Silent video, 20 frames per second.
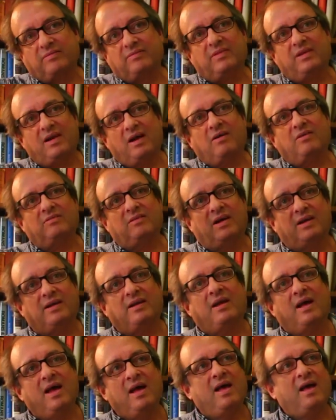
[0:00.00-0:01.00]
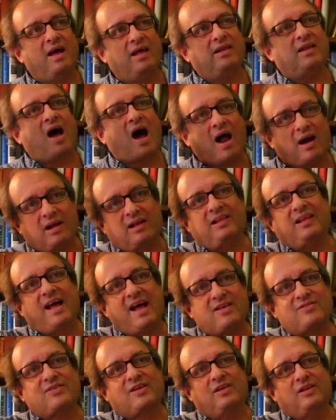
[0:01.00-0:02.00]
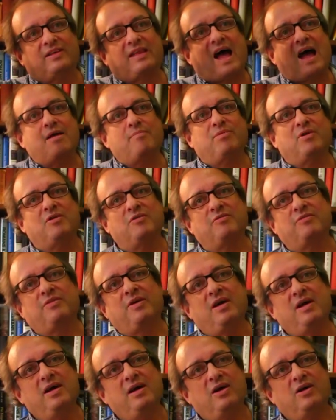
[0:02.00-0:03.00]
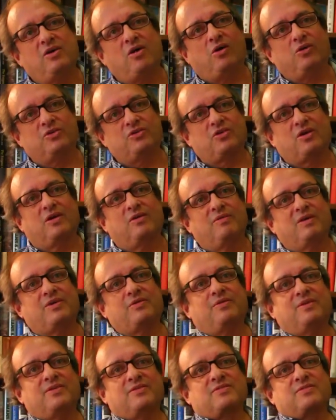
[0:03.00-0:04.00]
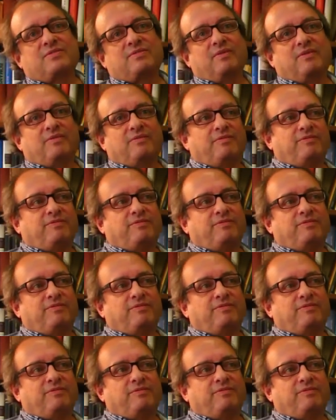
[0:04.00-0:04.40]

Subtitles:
you know, a non-classical type of culture, which was